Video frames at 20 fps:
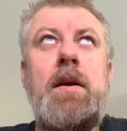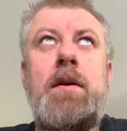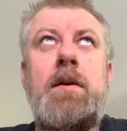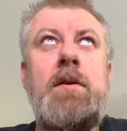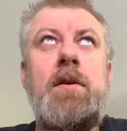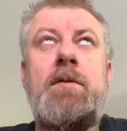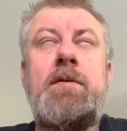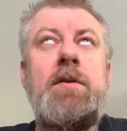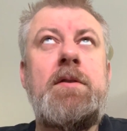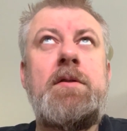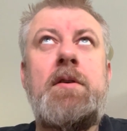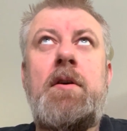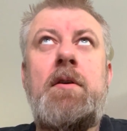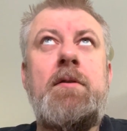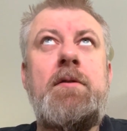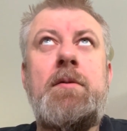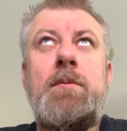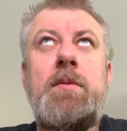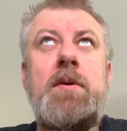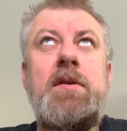I feel sorry
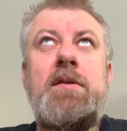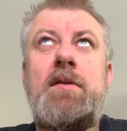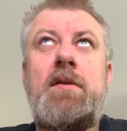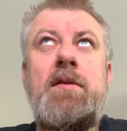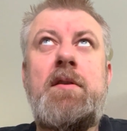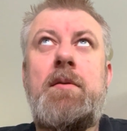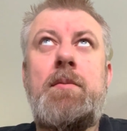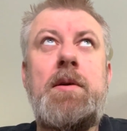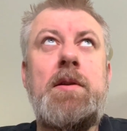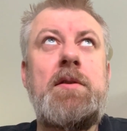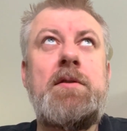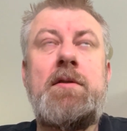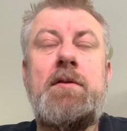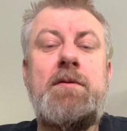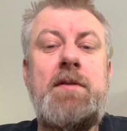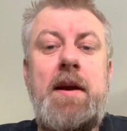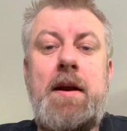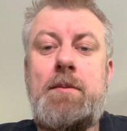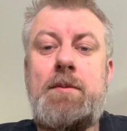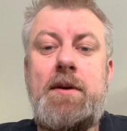for them, because there's going to be lots of
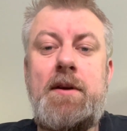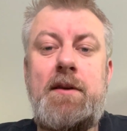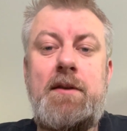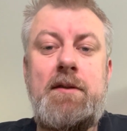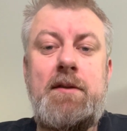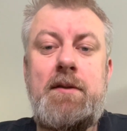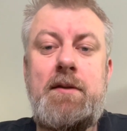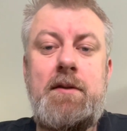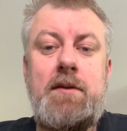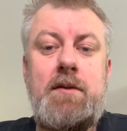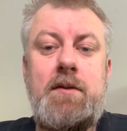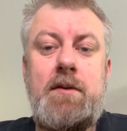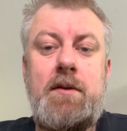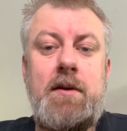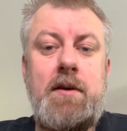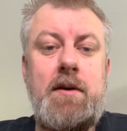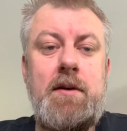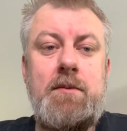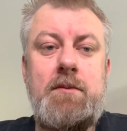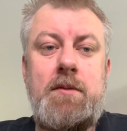families
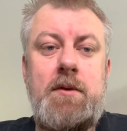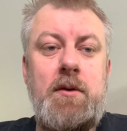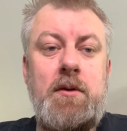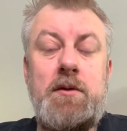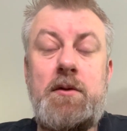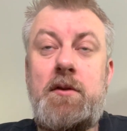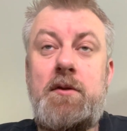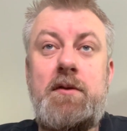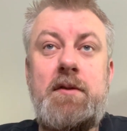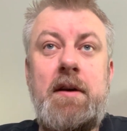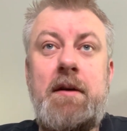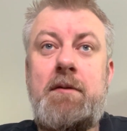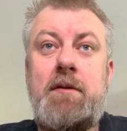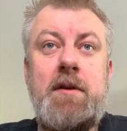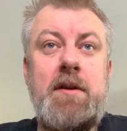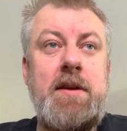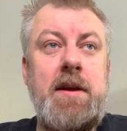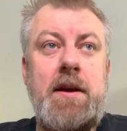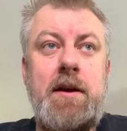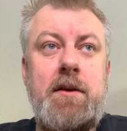who lose
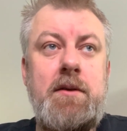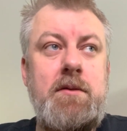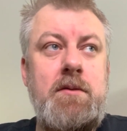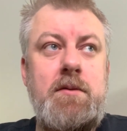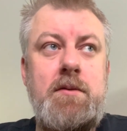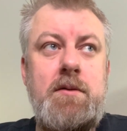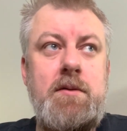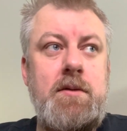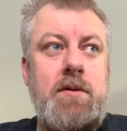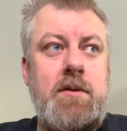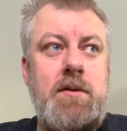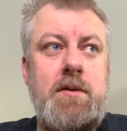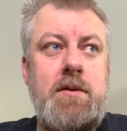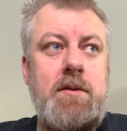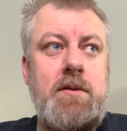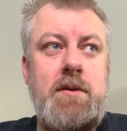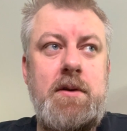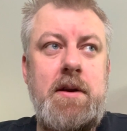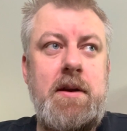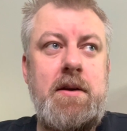everything.
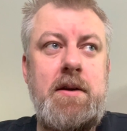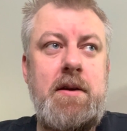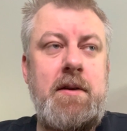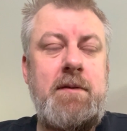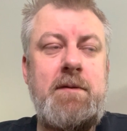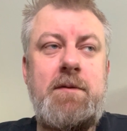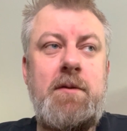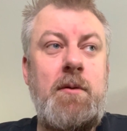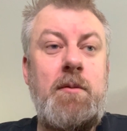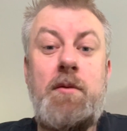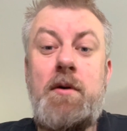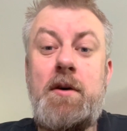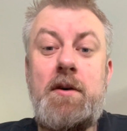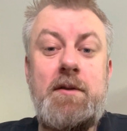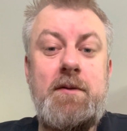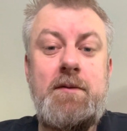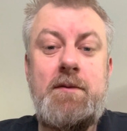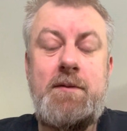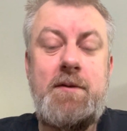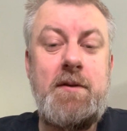And for what?
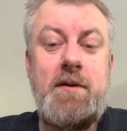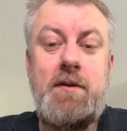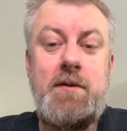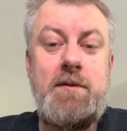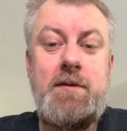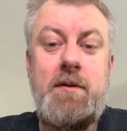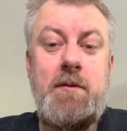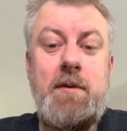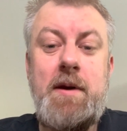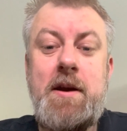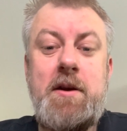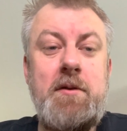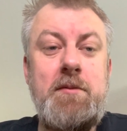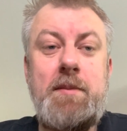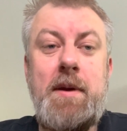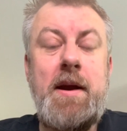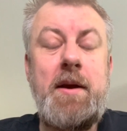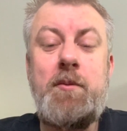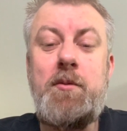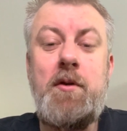For record
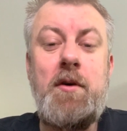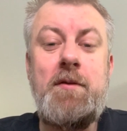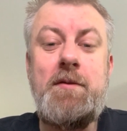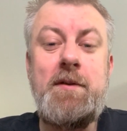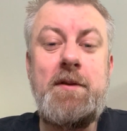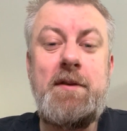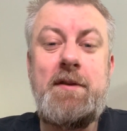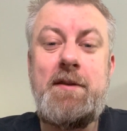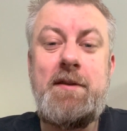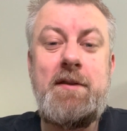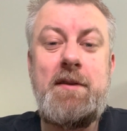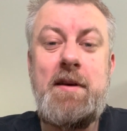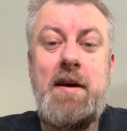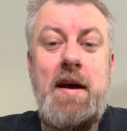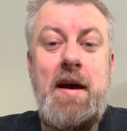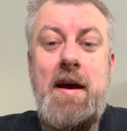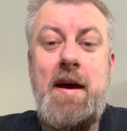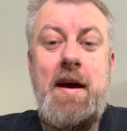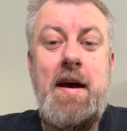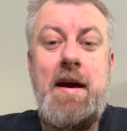make profits.
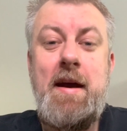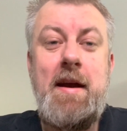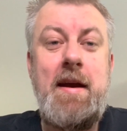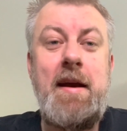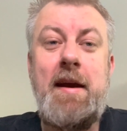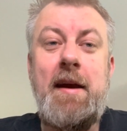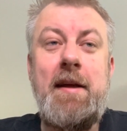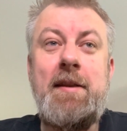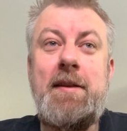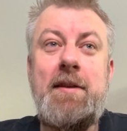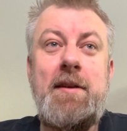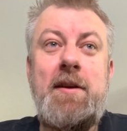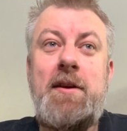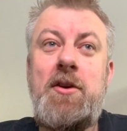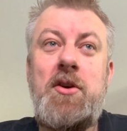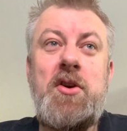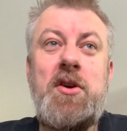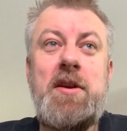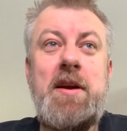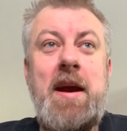And
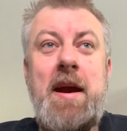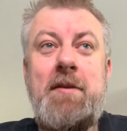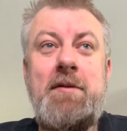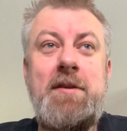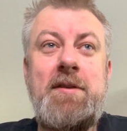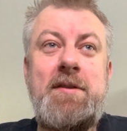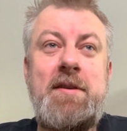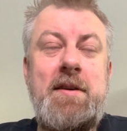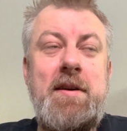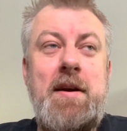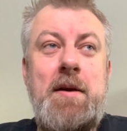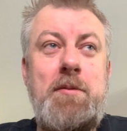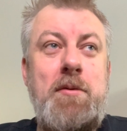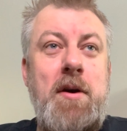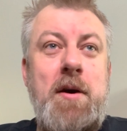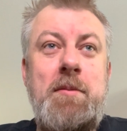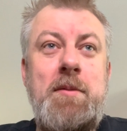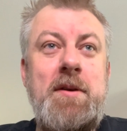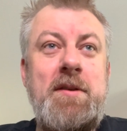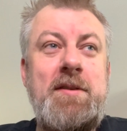you're going to have a
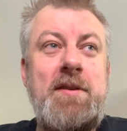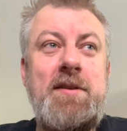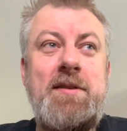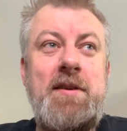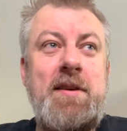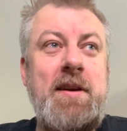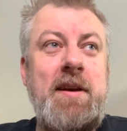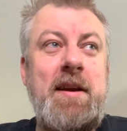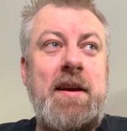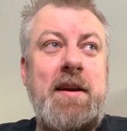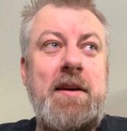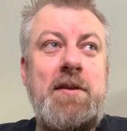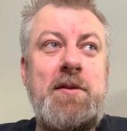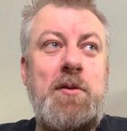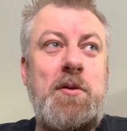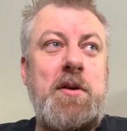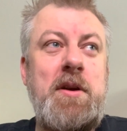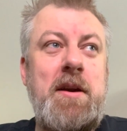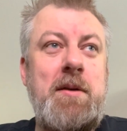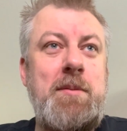Prime Minister sitting here
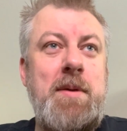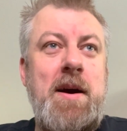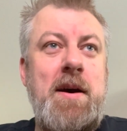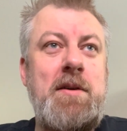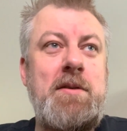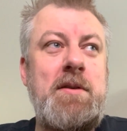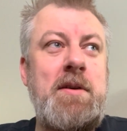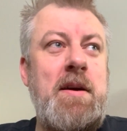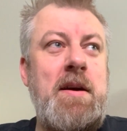talking about